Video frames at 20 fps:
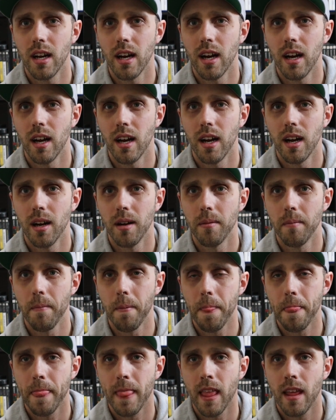
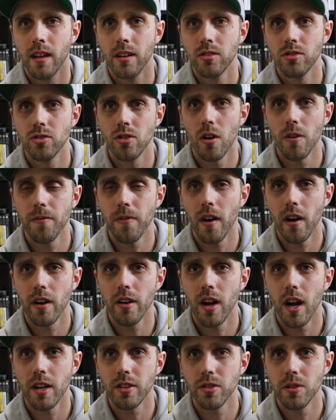So far,
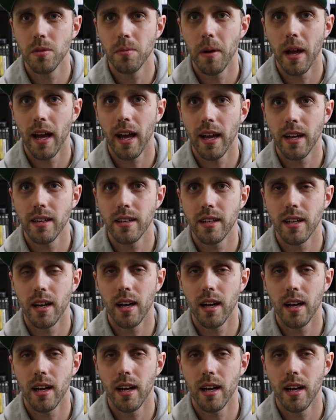not too bad.